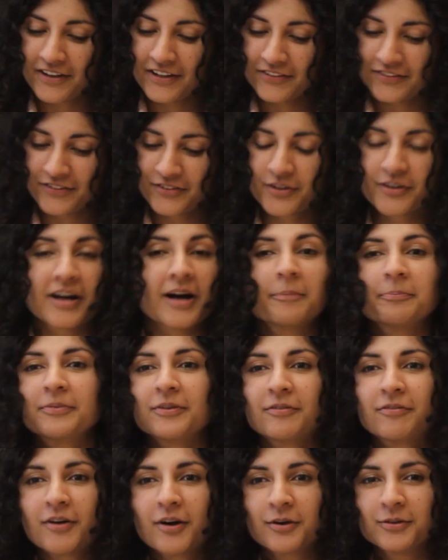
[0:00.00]
first took
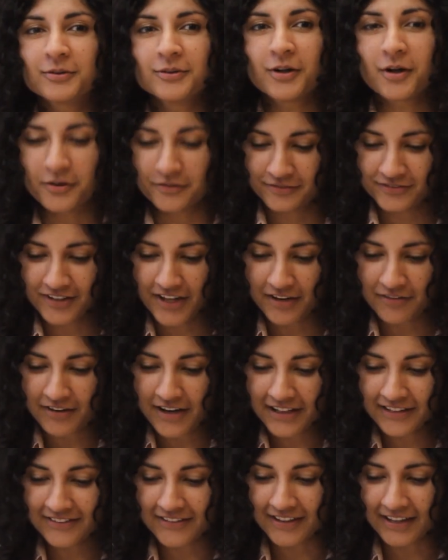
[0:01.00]
up the role of
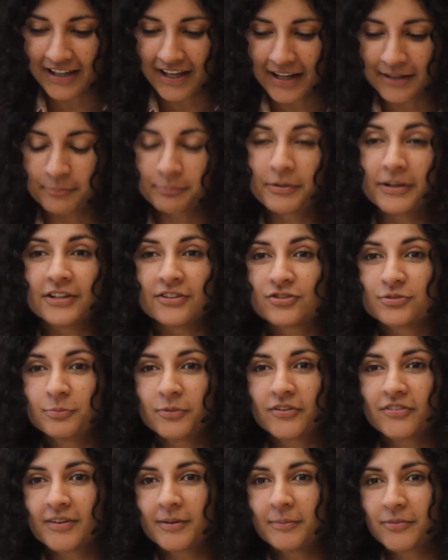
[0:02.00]
director at British
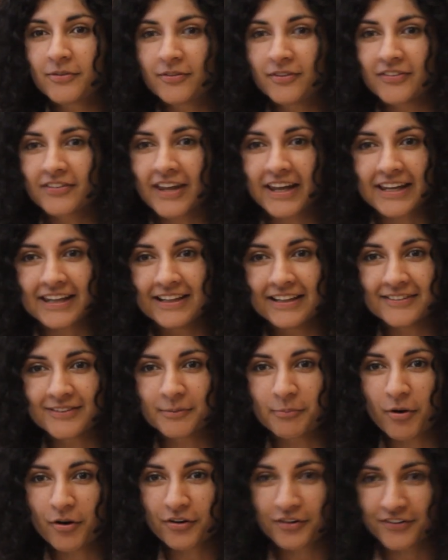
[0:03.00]
Muslims for Secular
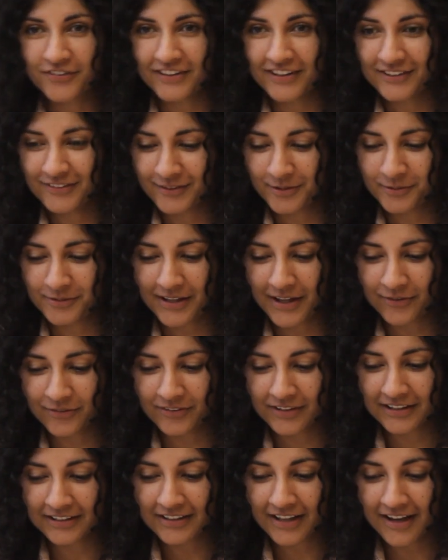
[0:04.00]
Democracy in
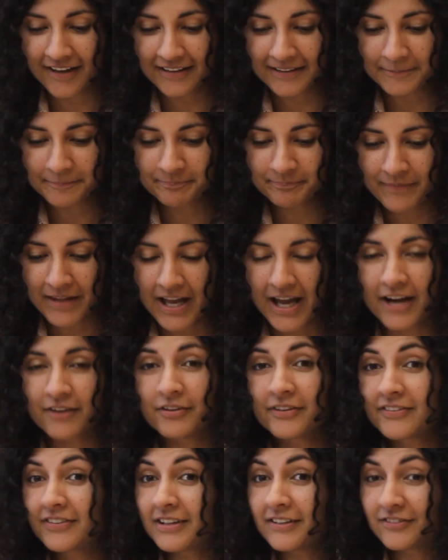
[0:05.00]
2009, I
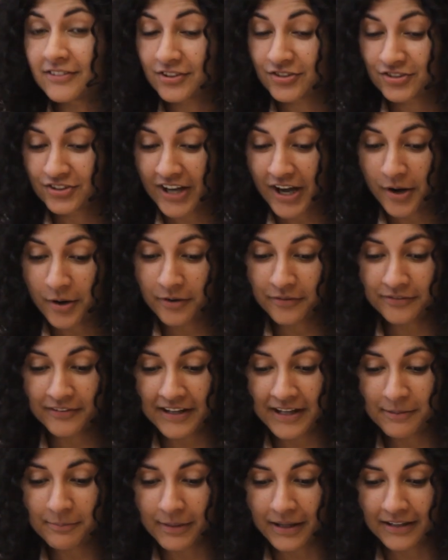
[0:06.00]
received a shower
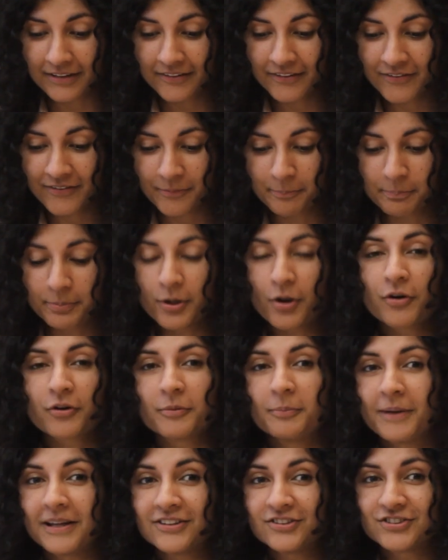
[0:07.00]
of emails,
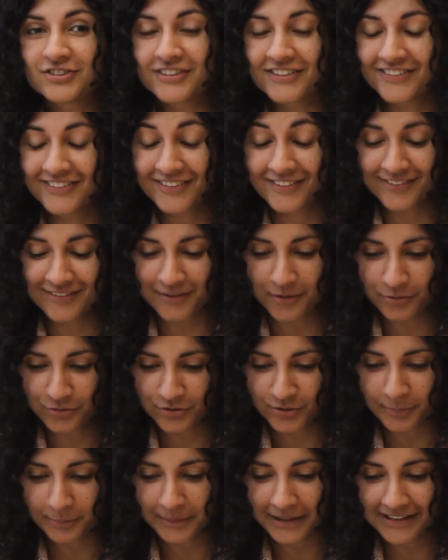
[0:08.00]
blog mentions and
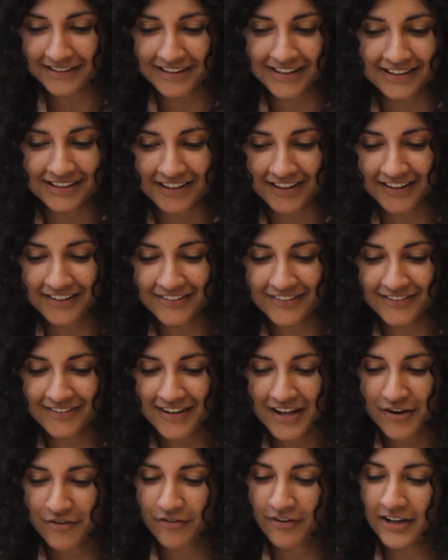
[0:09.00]
social media
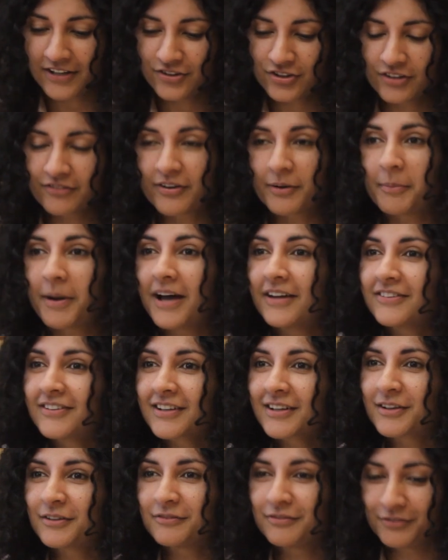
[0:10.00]
alerts ranging from
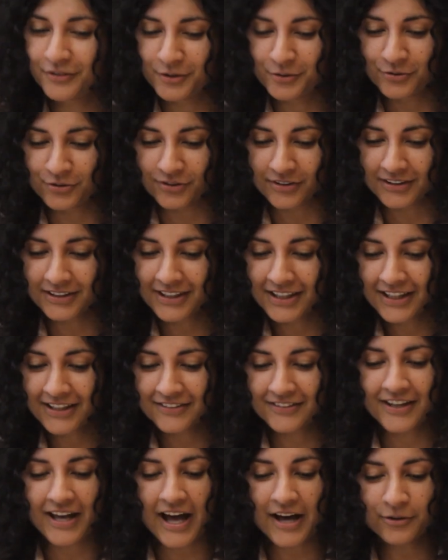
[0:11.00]
utter confusion
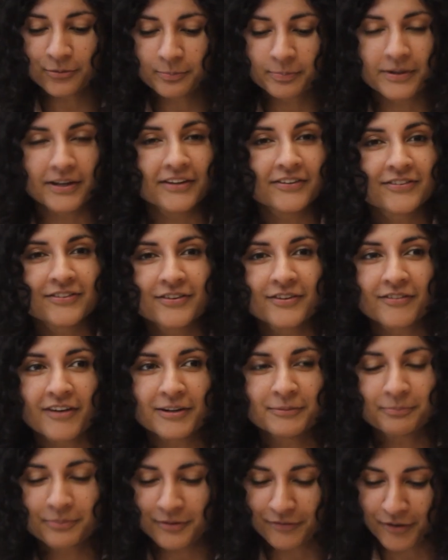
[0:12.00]
to outbursts of
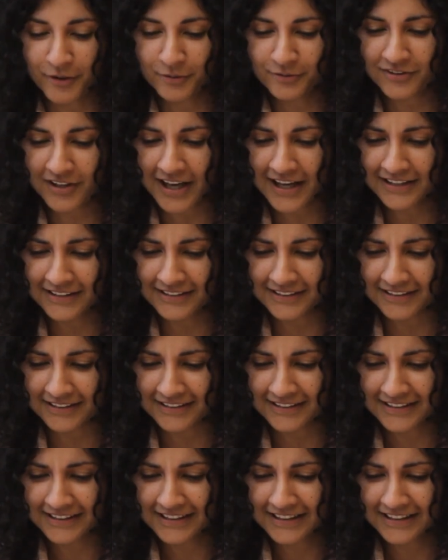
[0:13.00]
unprovoked anger.